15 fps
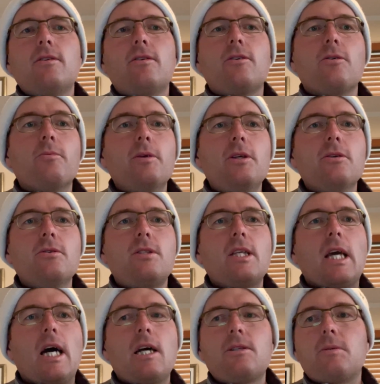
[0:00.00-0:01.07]
could we use
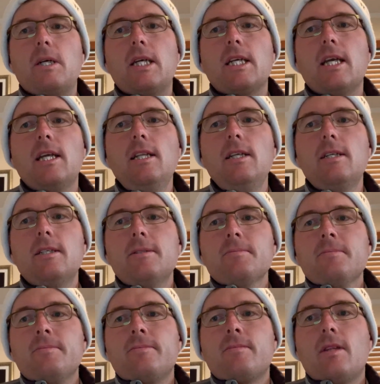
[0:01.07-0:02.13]
the archway again
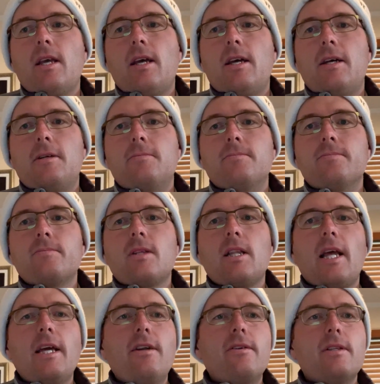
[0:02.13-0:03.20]

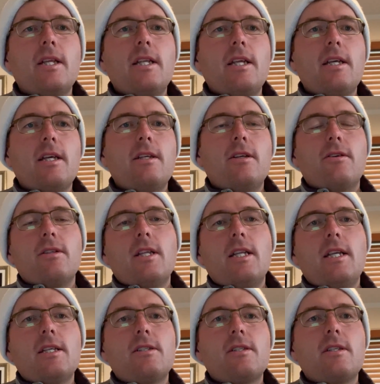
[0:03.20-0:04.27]
later in the
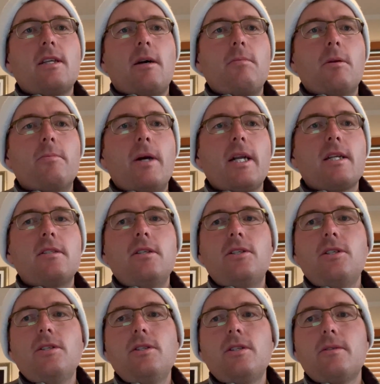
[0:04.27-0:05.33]
next couple of practice
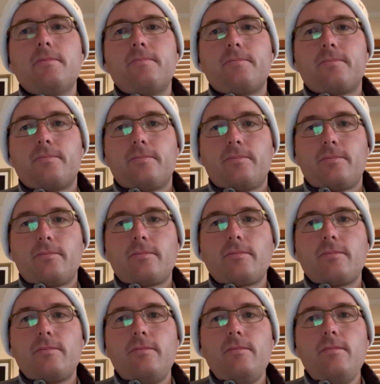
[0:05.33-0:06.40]
sessions.
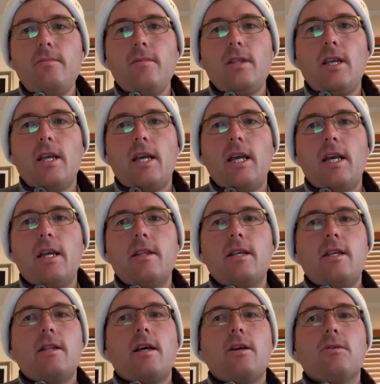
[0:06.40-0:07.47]
And
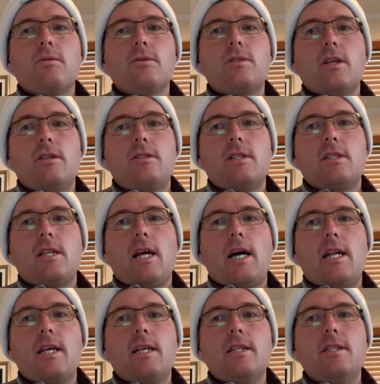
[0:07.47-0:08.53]
then they also
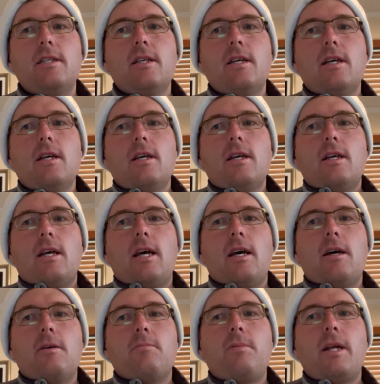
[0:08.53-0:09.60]
started
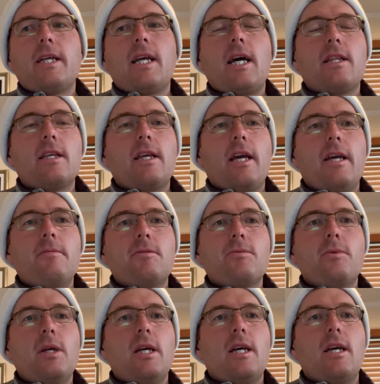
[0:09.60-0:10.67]
playing other games
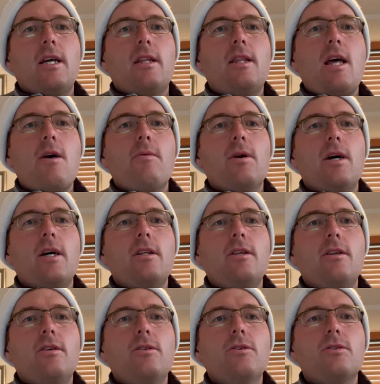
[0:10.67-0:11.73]
where they were
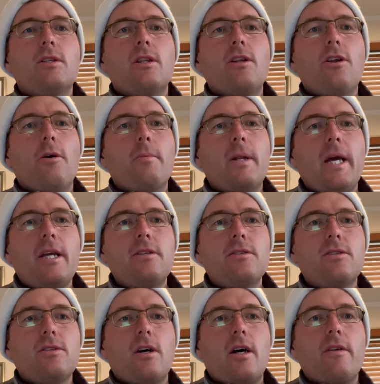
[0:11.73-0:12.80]
using the
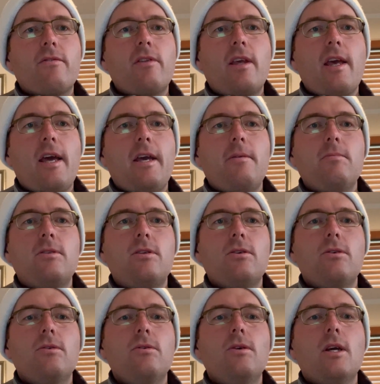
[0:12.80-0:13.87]
nomination side of the game
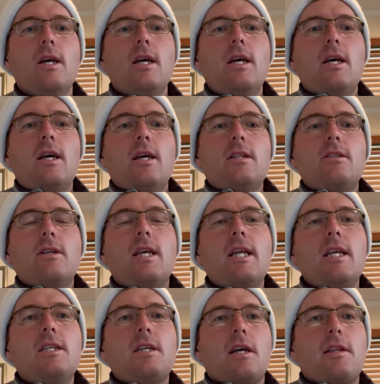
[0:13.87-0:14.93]
to get each